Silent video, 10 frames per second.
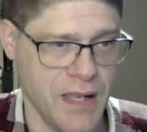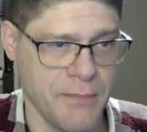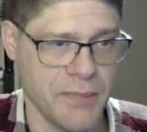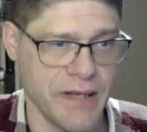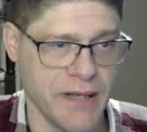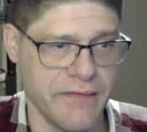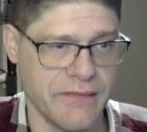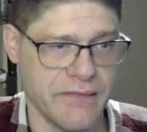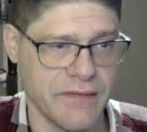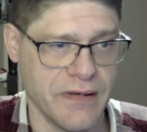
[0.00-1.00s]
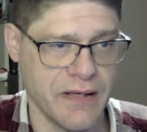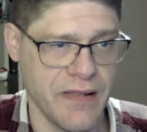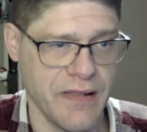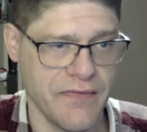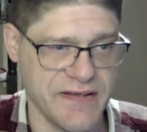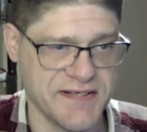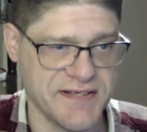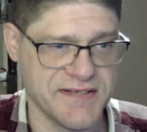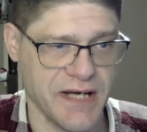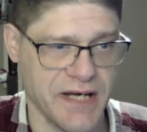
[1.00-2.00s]
but this
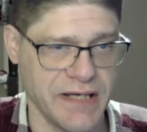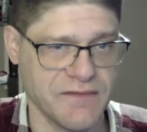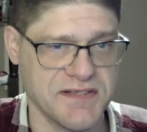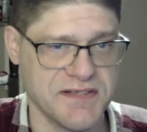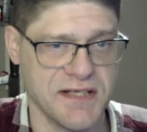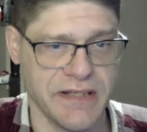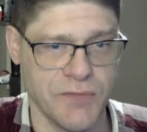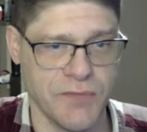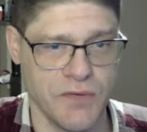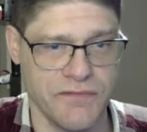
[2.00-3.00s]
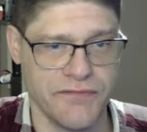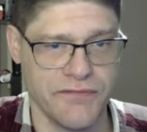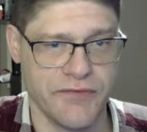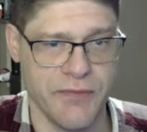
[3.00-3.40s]
is kind of a silly move to